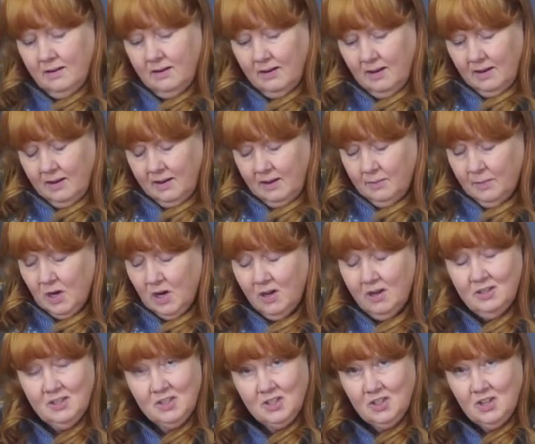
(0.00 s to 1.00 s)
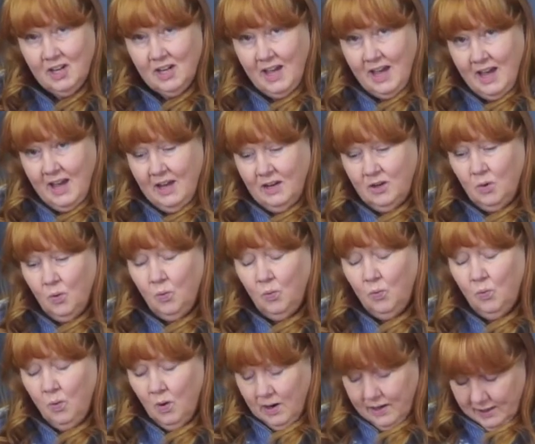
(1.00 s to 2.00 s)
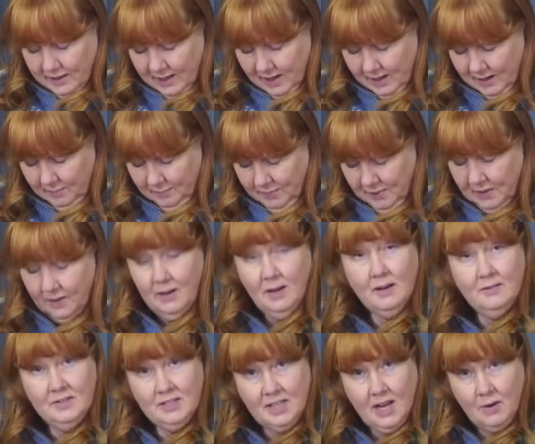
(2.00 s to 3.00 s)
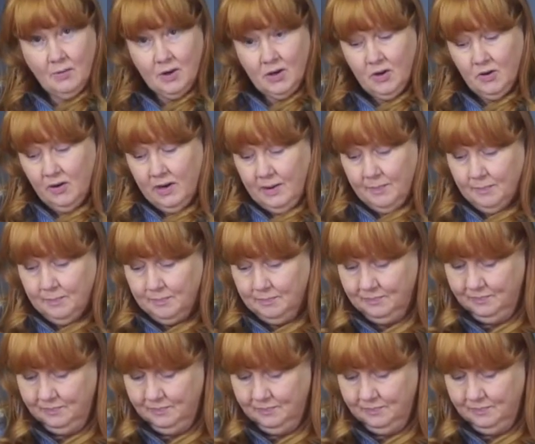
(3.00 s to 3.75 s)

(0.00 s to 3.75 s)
I am also going to add 1 cup of sour cream.